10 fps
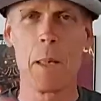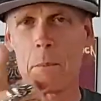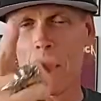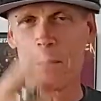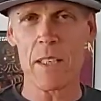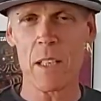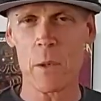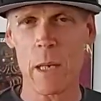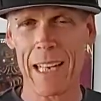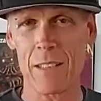but I'm still
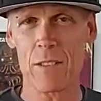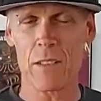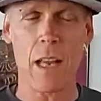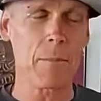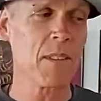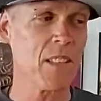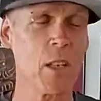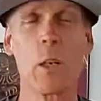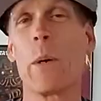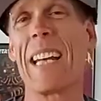going
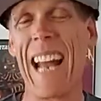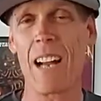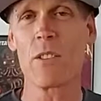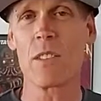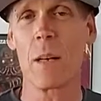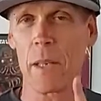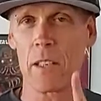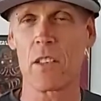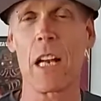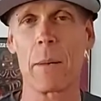to announce that I'm going
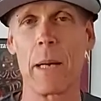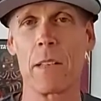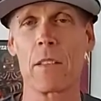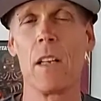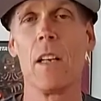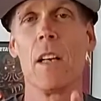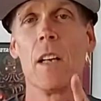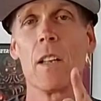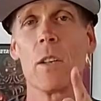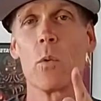to talk about
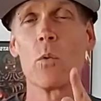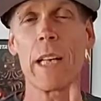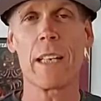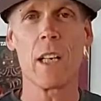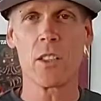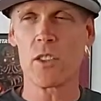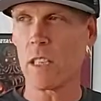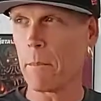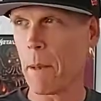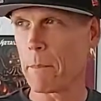the Red Hot
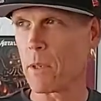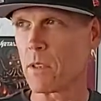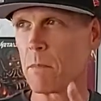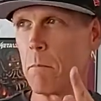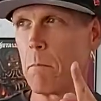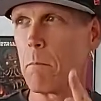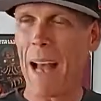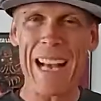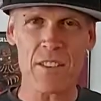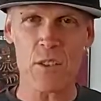Chili Peppers
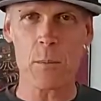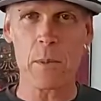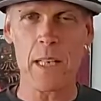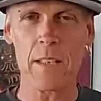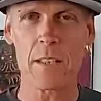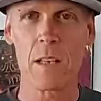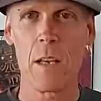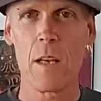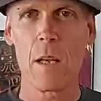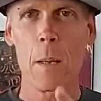masterpiece,
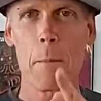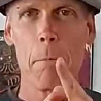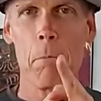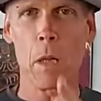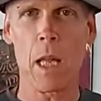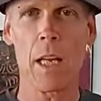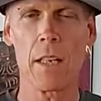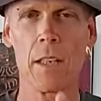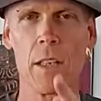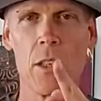Blood,